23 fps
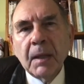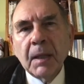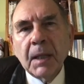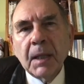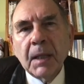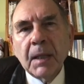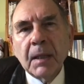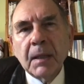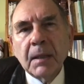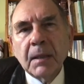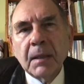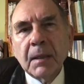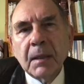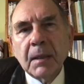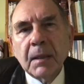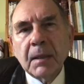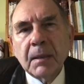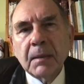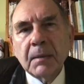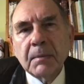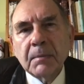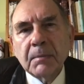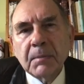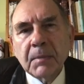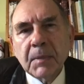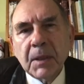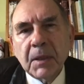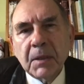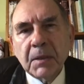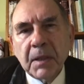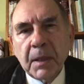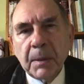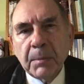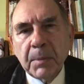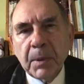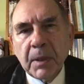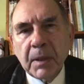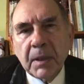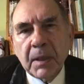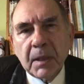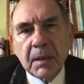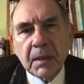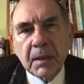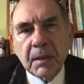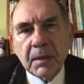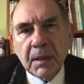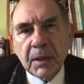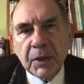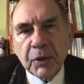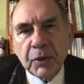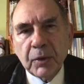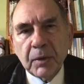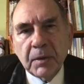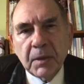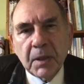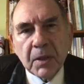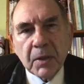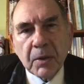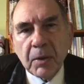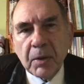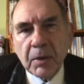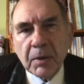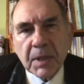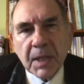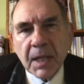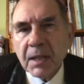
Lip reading: in contemporary architectural discourse,